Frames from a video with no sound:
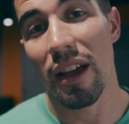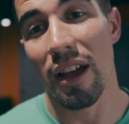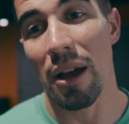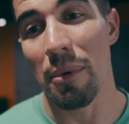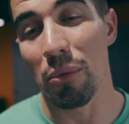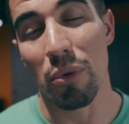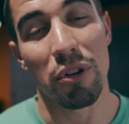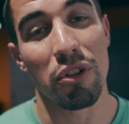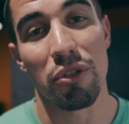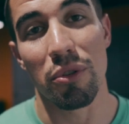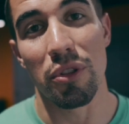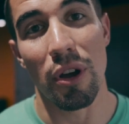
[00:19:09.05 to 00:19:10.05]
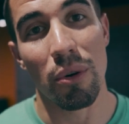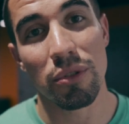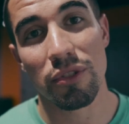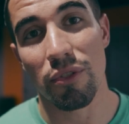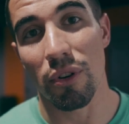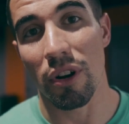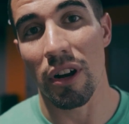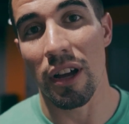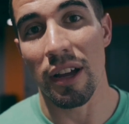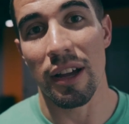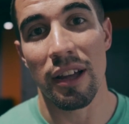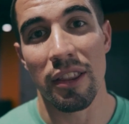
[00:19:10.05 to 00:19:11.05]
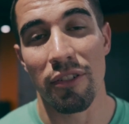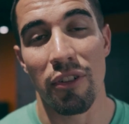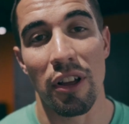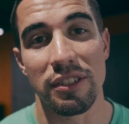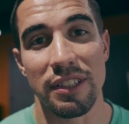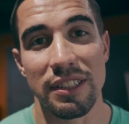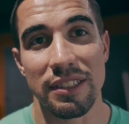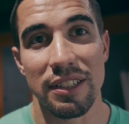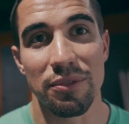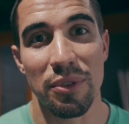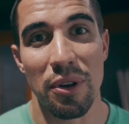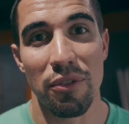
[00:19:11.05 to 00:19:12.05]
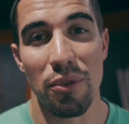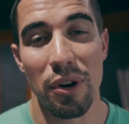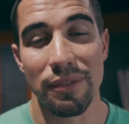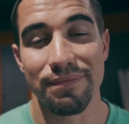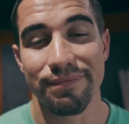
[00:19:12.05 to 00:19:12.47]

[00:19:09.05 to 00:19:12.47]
and run her through those for the fall season as we go forward.